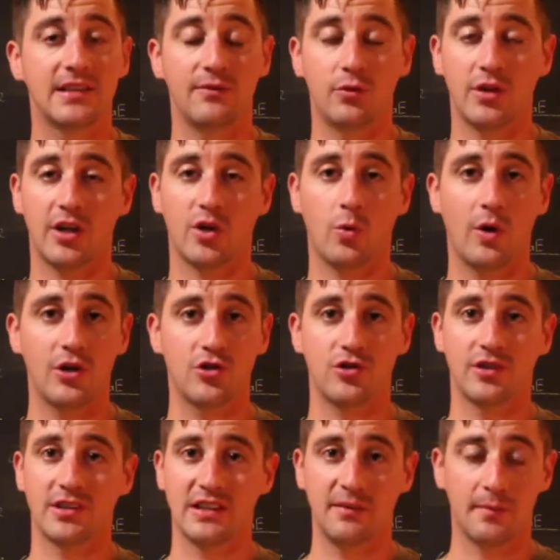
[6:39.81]
If you got
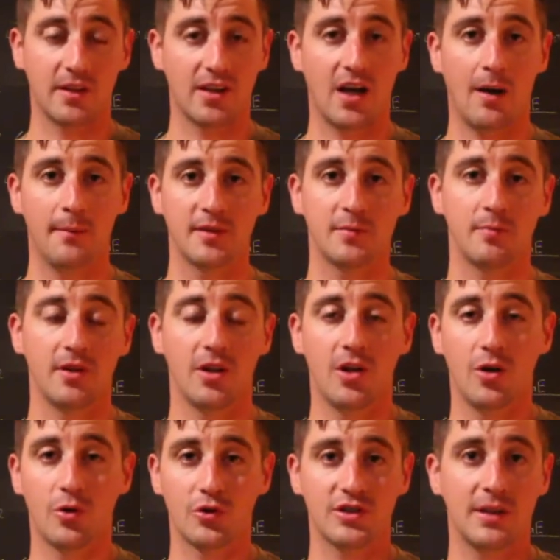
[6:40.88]
questions, leave them in the comments
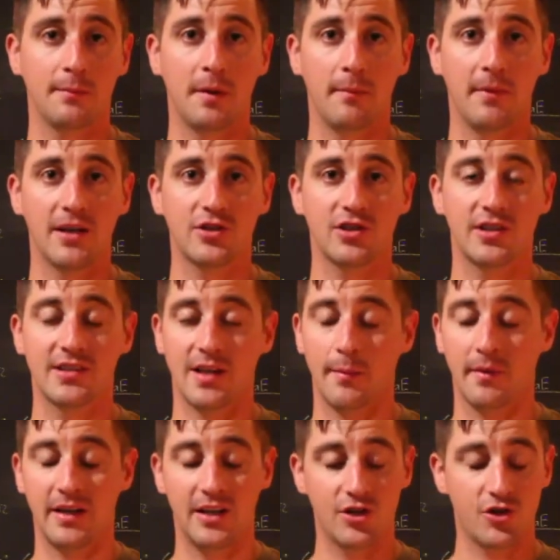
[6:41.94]
below or send me a message. I'm
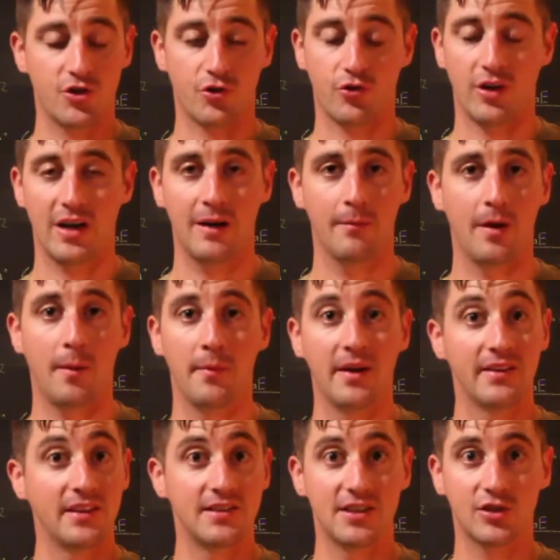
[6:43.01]
on Instagram, I'm
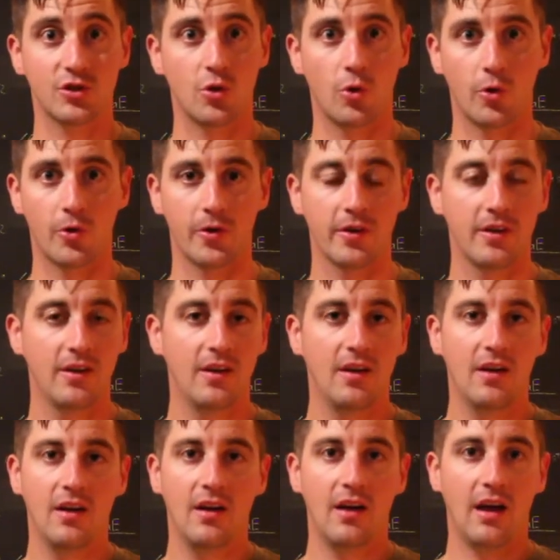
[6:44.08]
on the Discord,
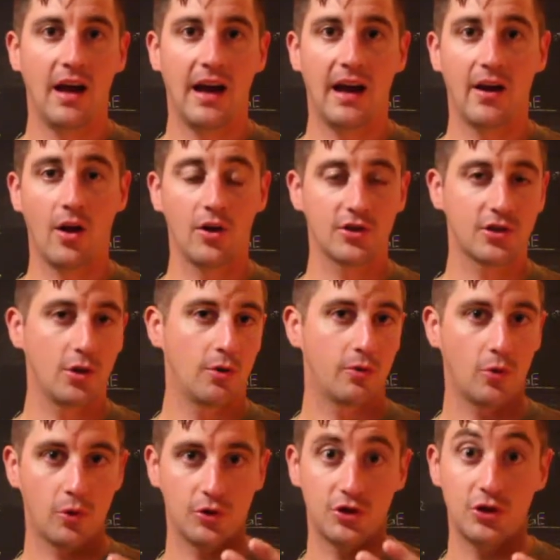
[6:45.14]
and also of
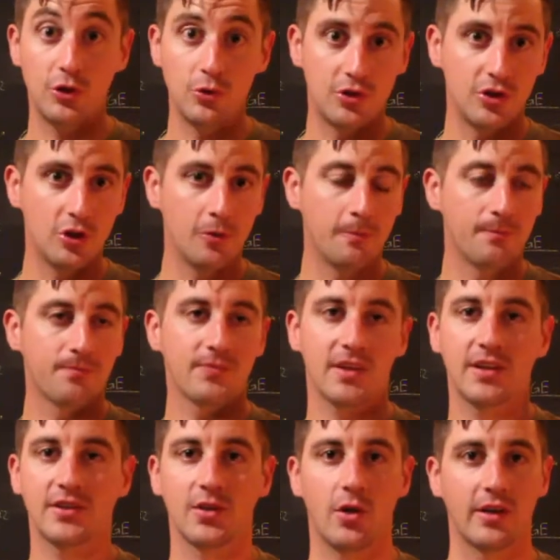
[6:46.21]
course YouTube.
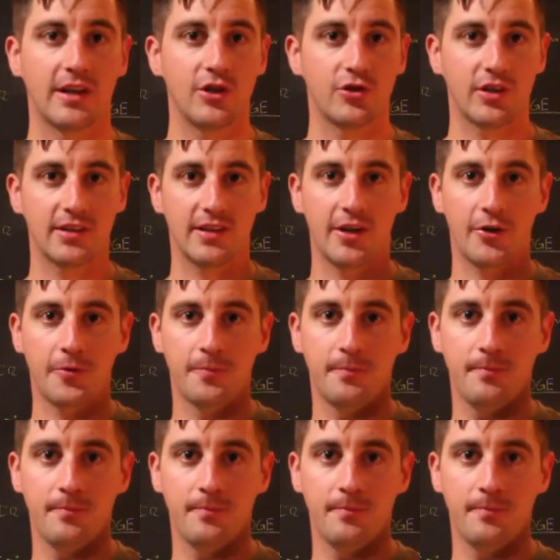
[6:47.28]
So I'll catch you guys later.